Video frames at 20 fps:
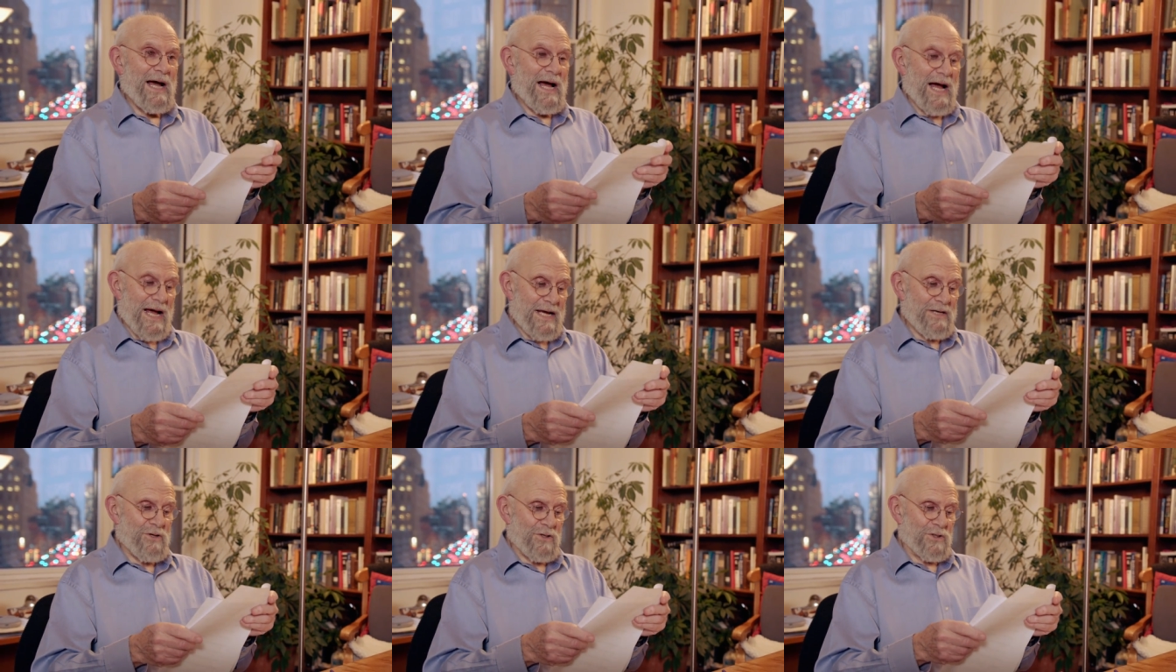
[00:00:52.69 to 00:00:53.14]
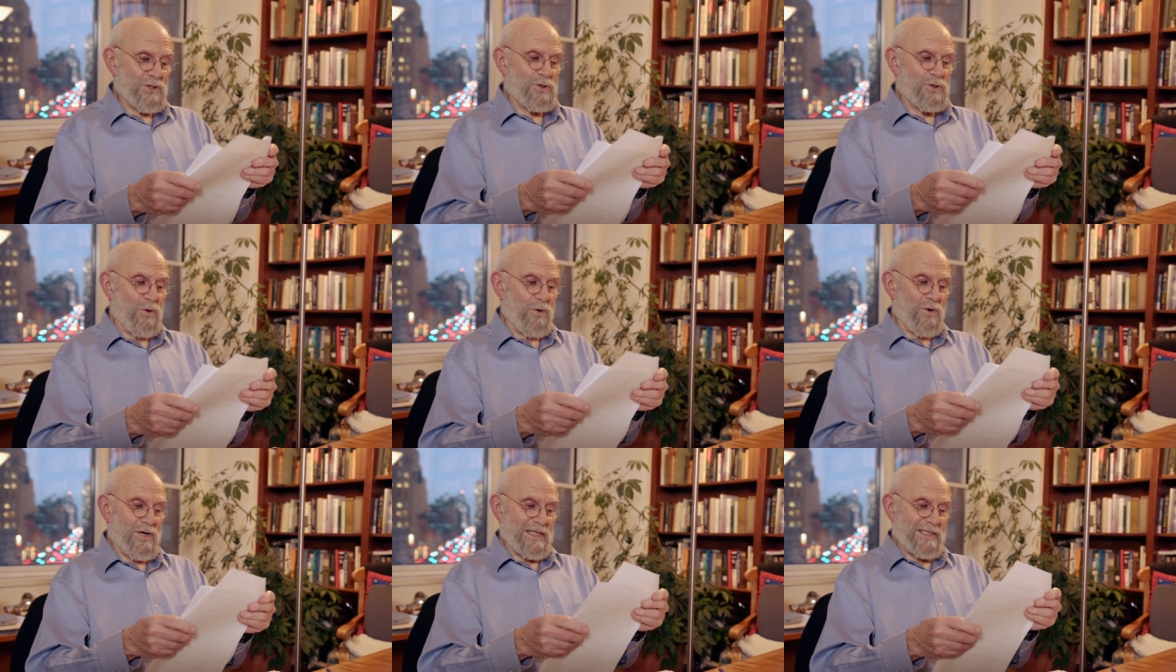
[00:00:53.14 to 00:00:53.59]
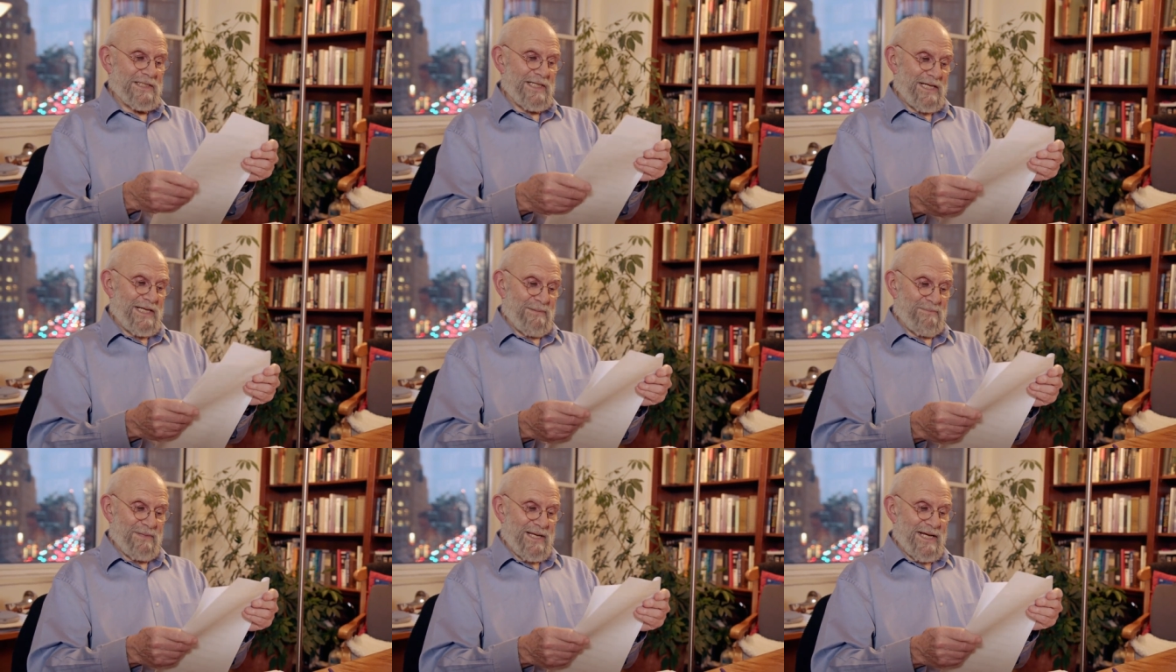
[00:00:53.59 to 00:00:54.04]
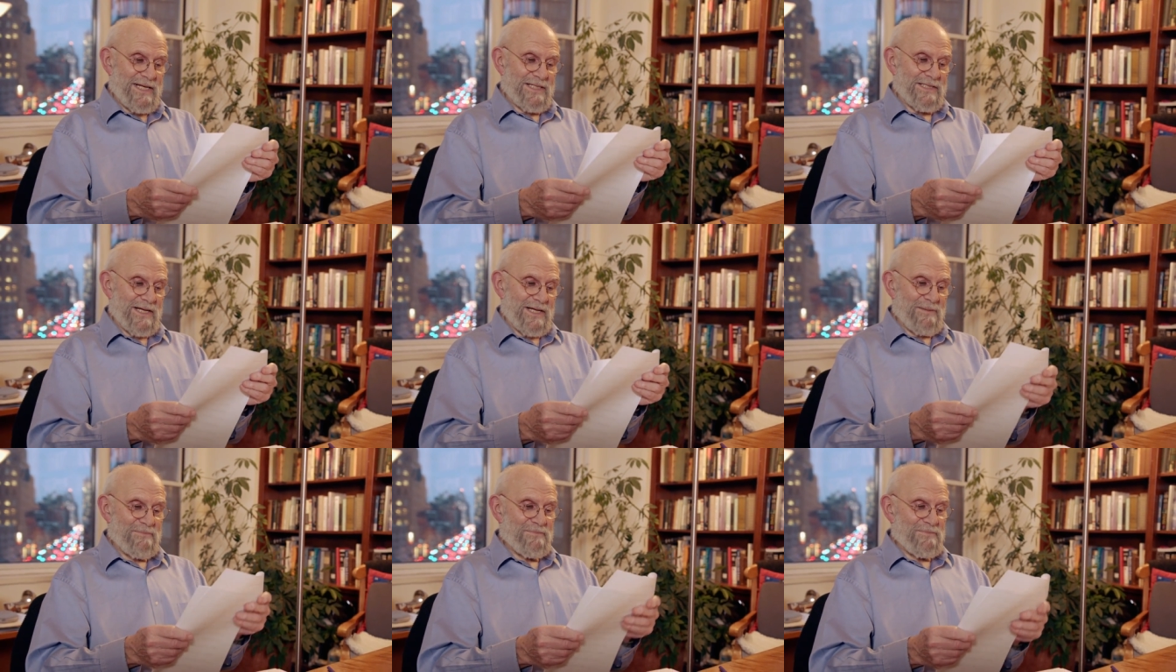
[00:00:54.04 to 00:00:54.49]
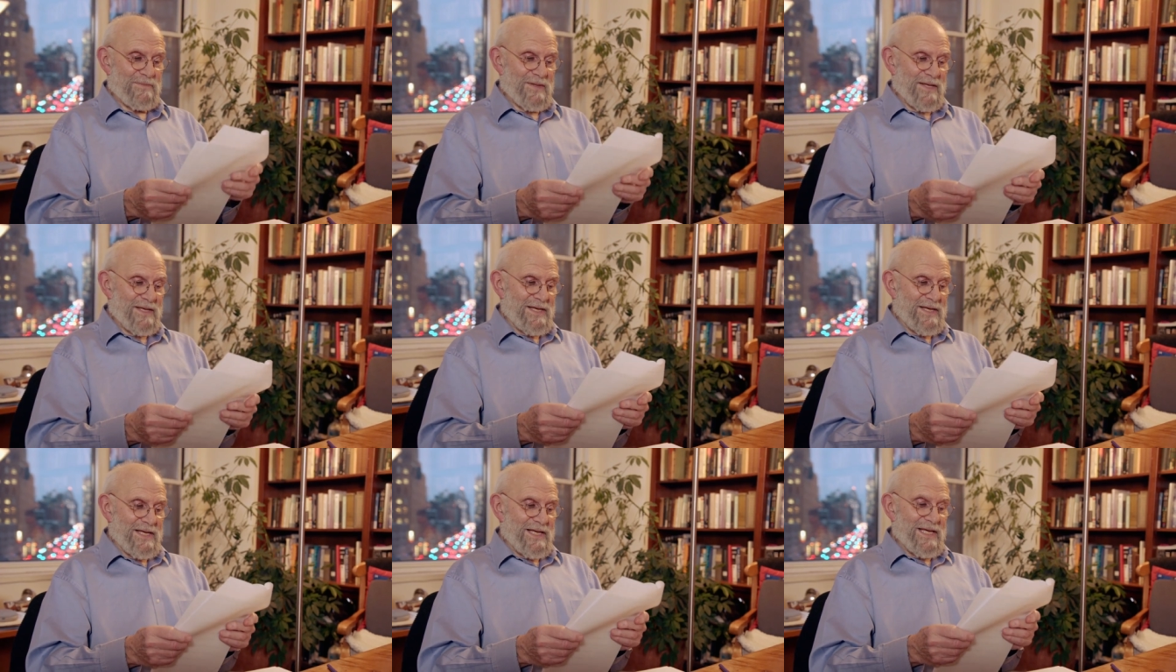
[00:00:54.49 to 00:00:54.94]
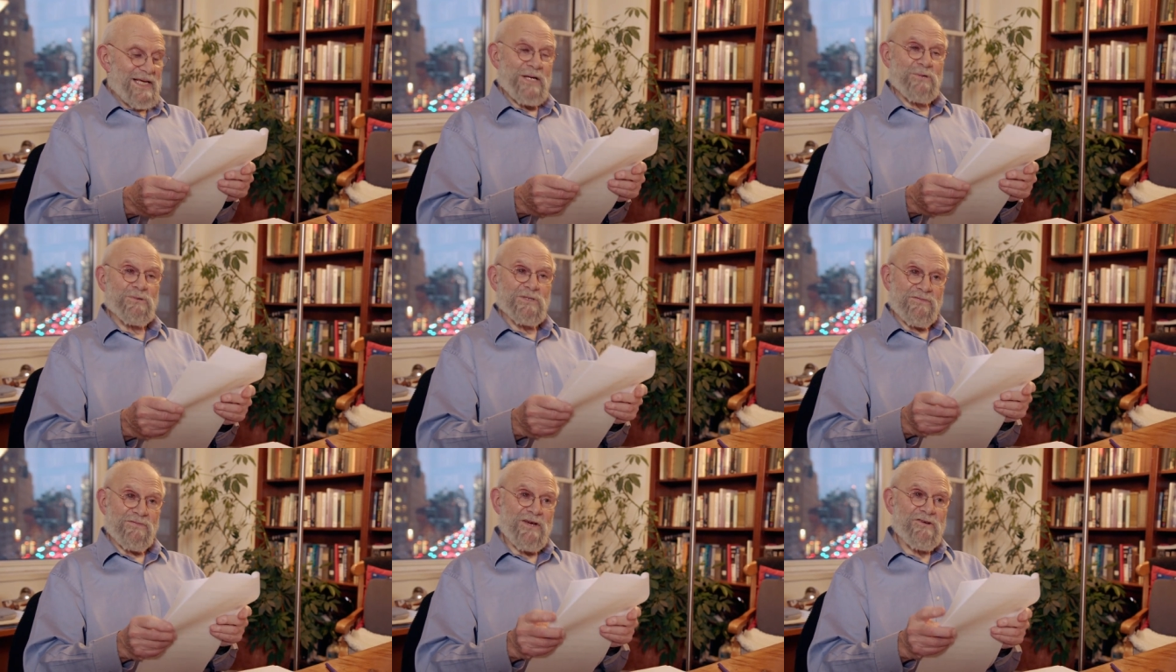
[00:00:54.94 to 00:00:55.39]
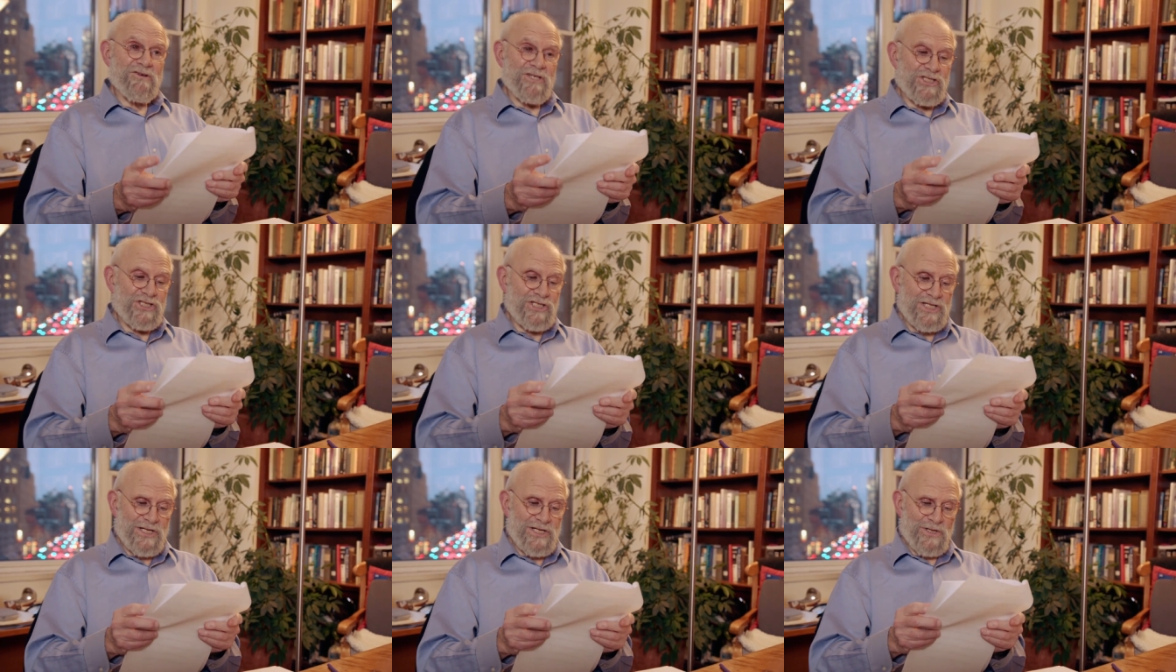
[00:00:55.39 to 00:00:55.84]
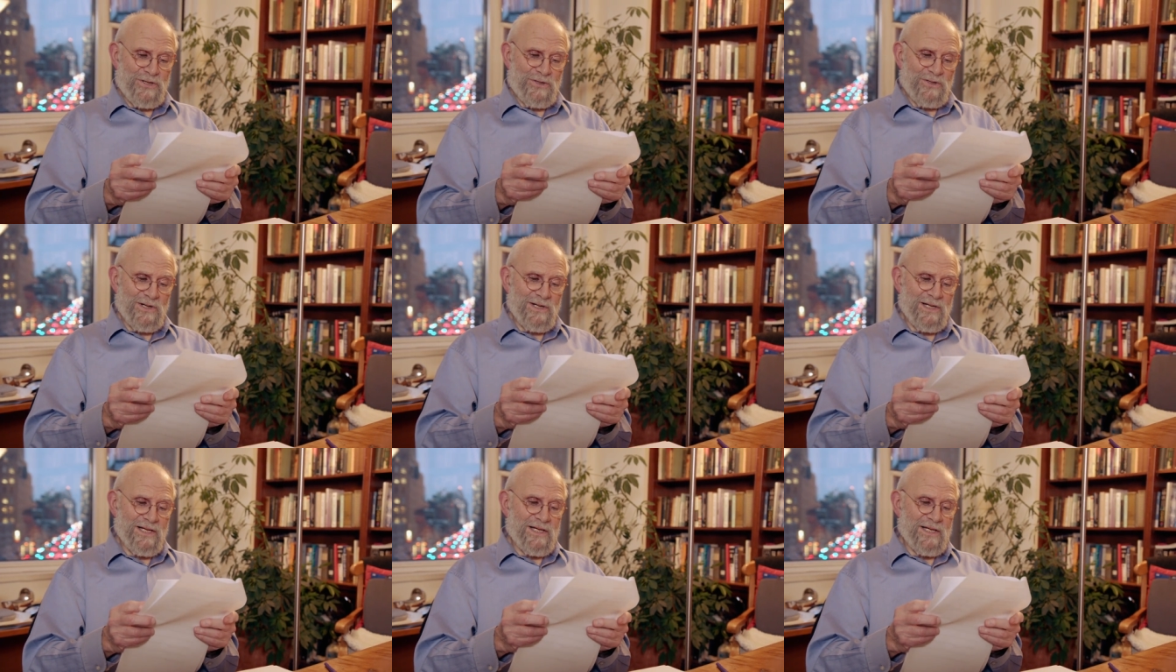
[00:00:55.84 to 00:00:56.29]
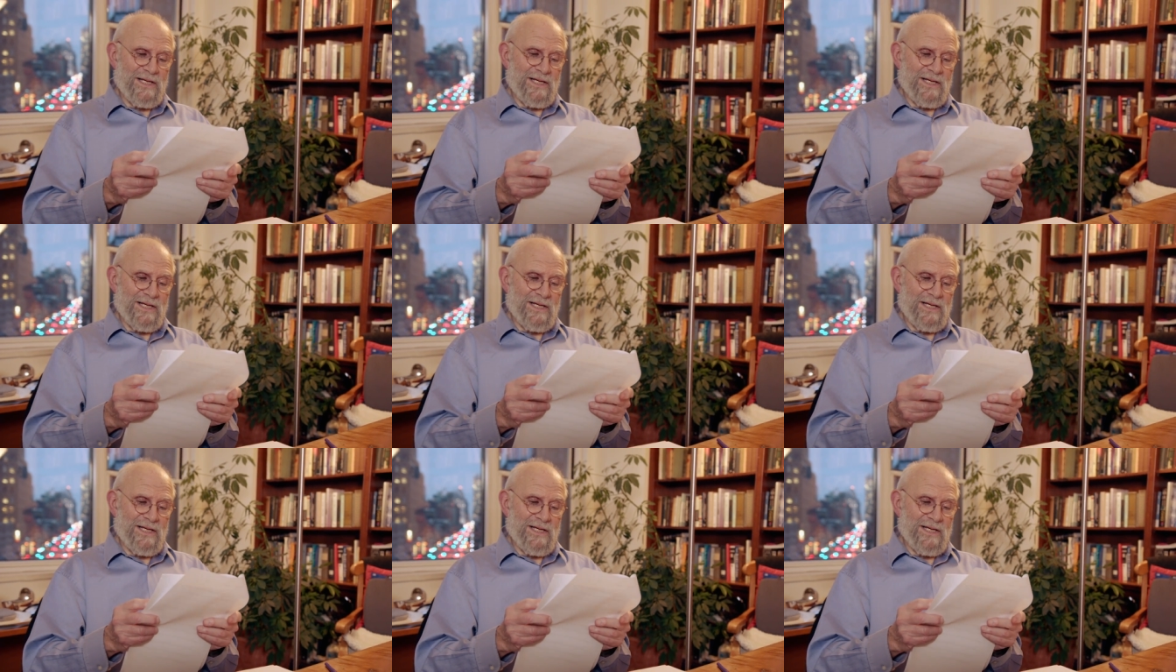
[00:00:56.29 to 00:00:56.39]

I got talking to him later. He was very genial.